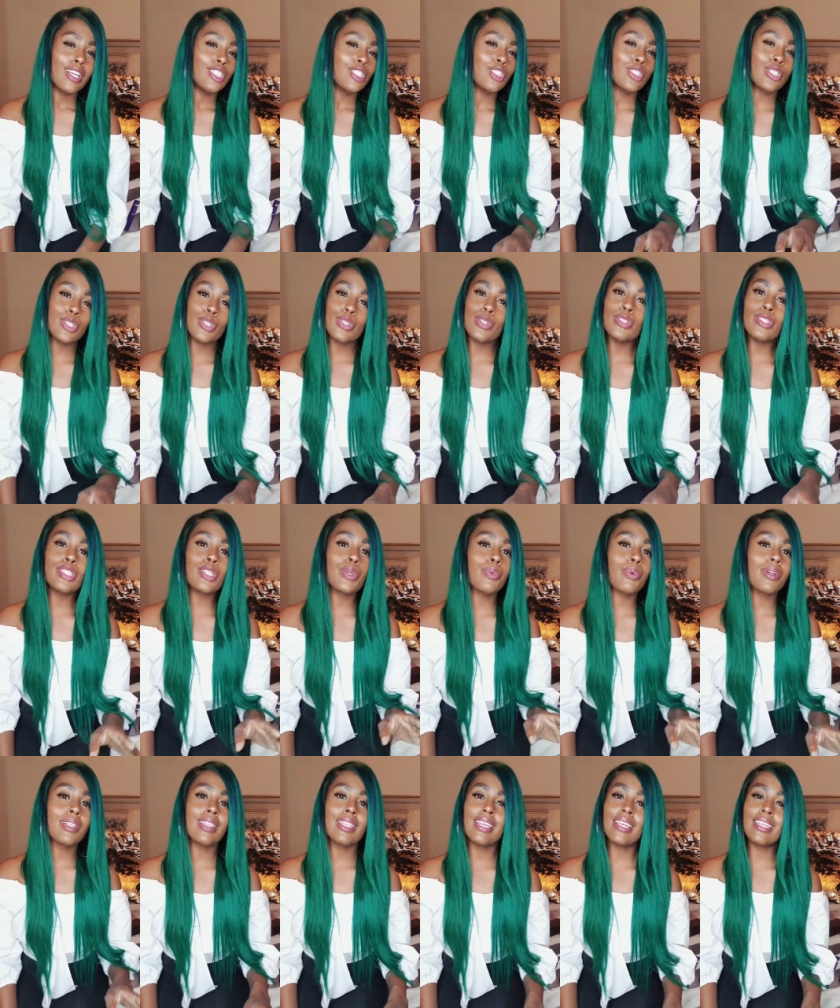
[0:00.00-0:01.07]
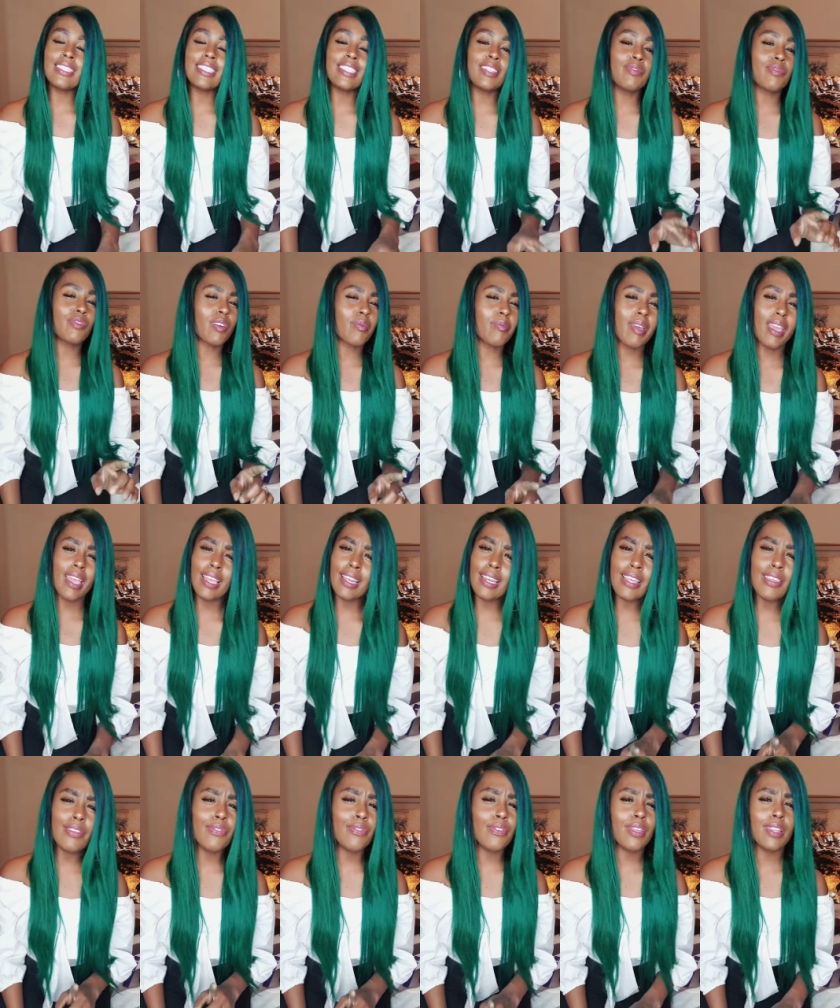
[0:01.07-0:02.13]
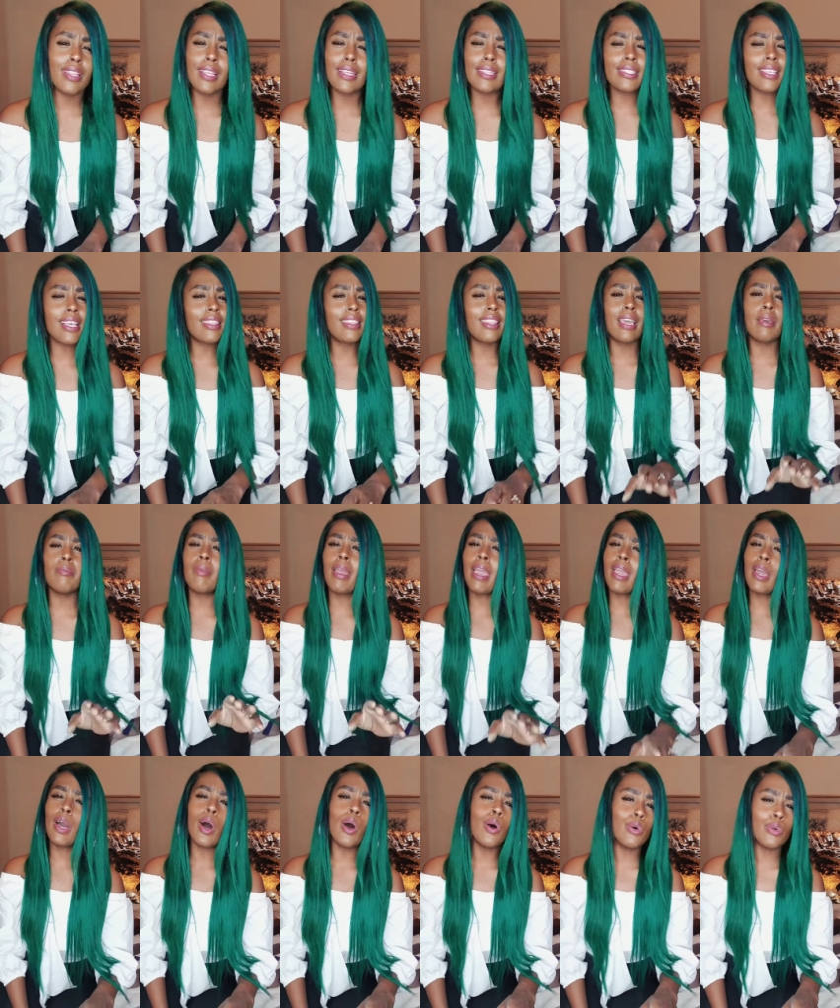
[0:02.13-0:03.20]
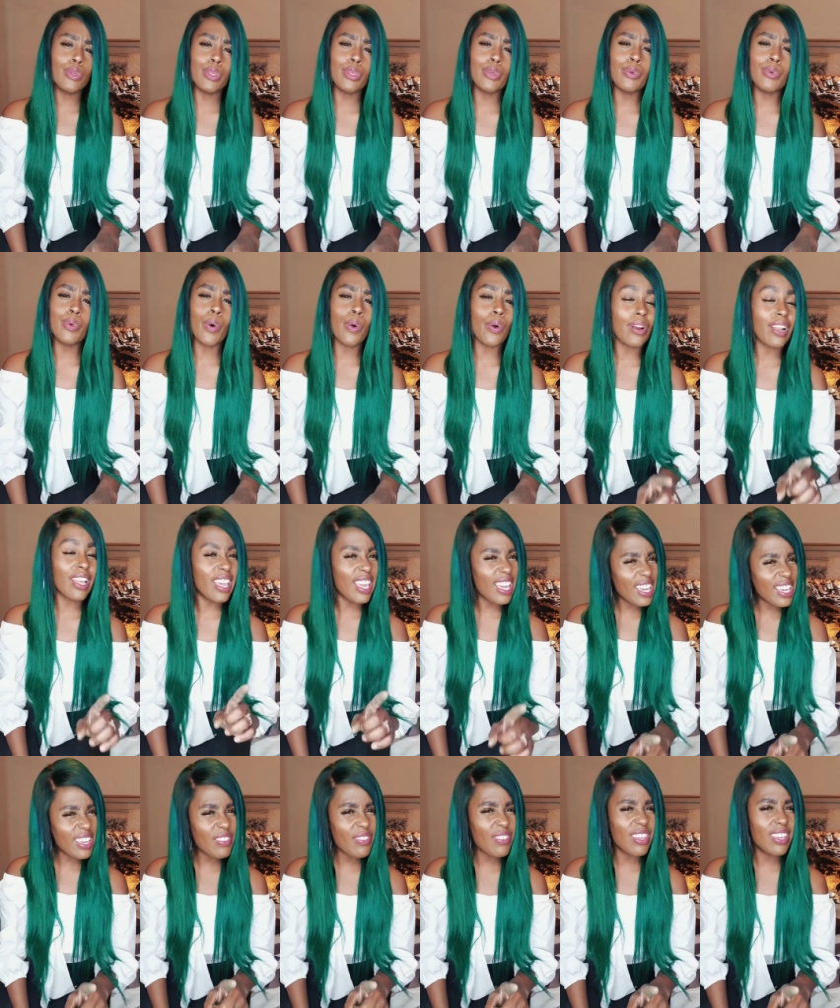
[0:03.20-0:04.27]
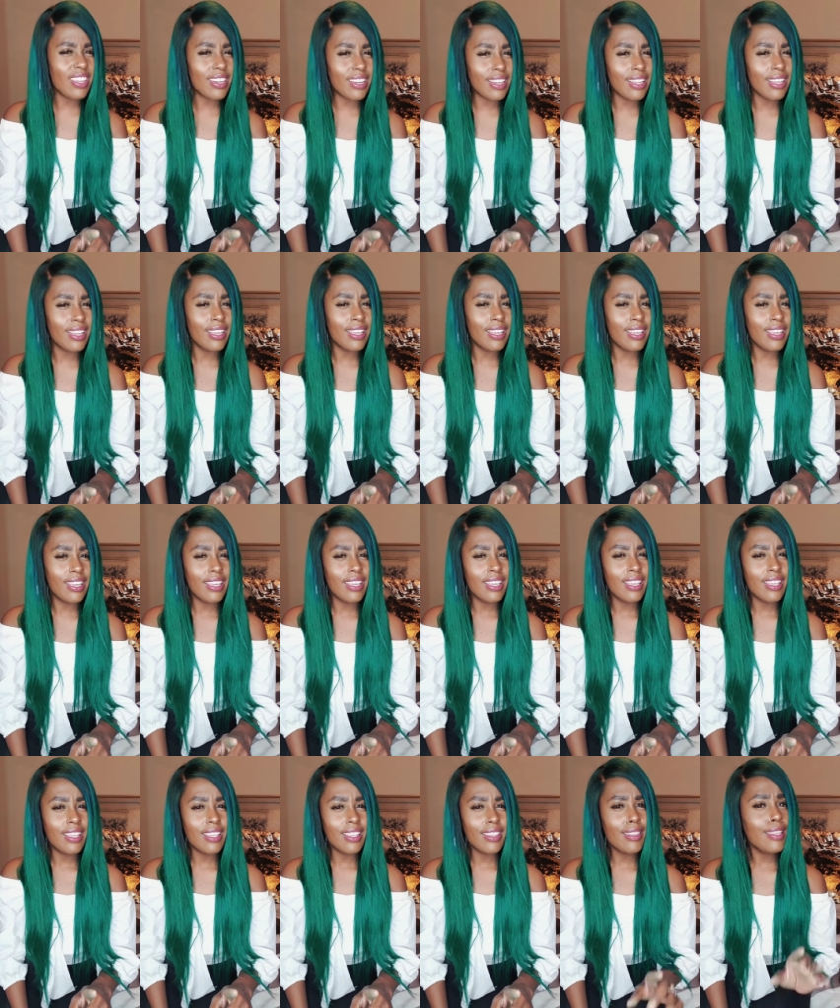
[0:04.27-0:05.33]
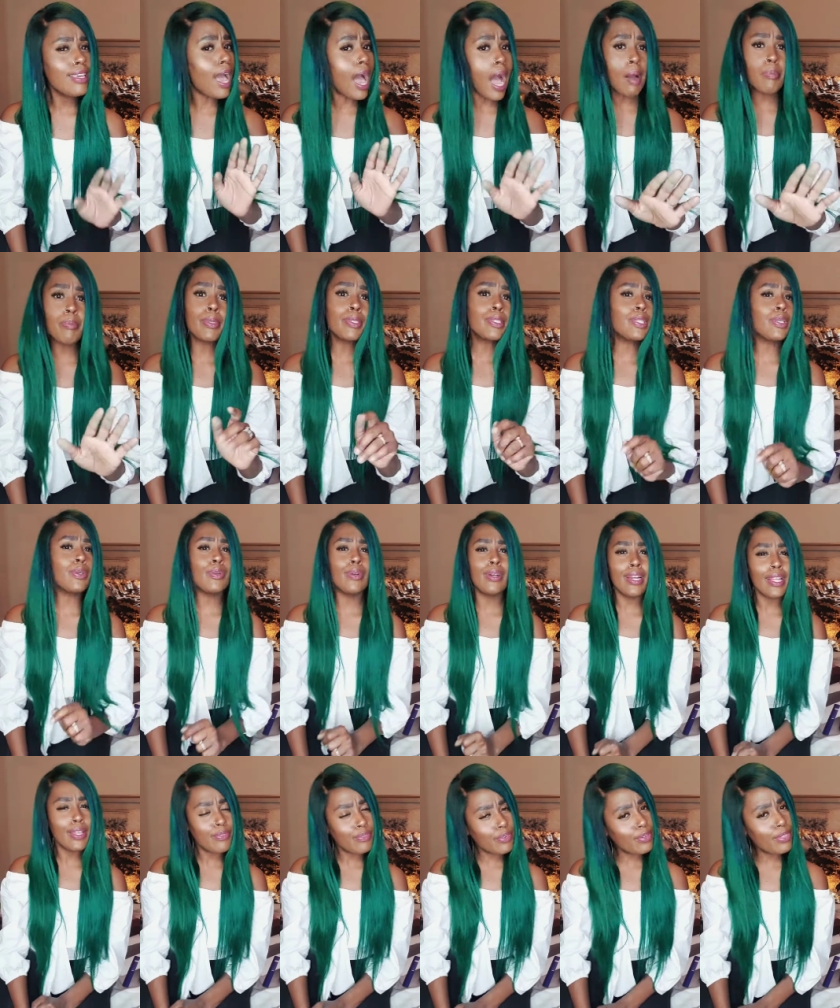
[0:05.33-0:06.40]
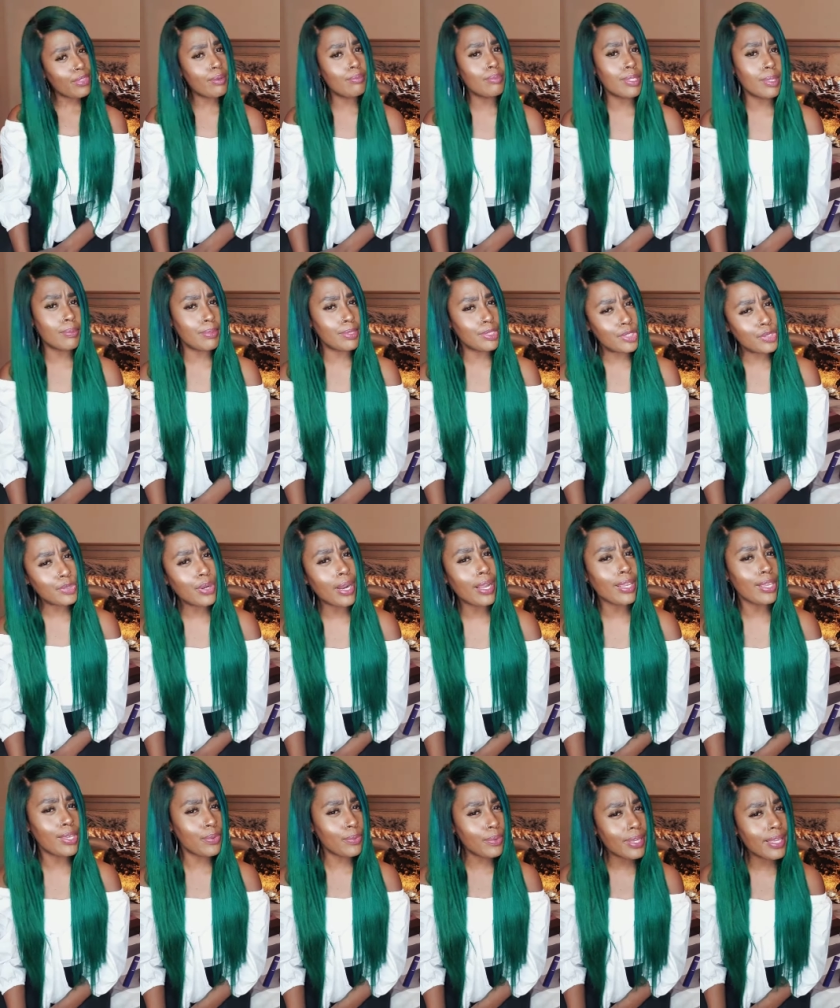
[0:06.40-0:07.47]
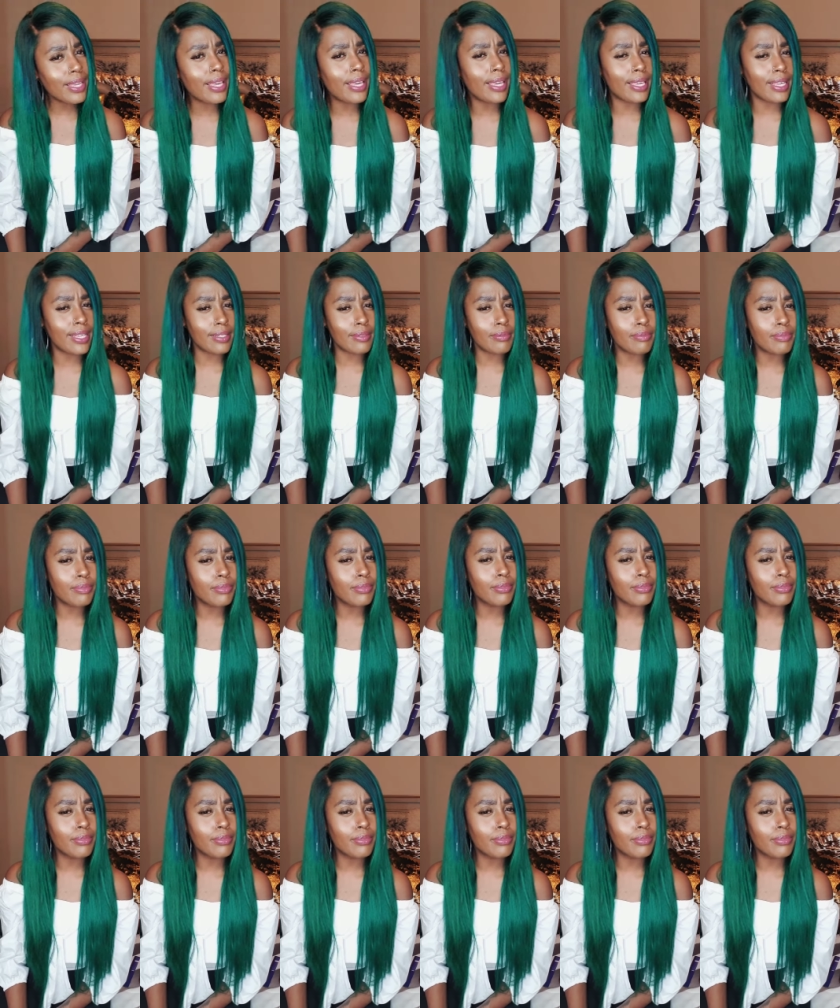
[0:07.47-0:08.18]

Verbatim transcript: Choose to release them from any feelings that they may owe you or even the opportunity for them to betray you again.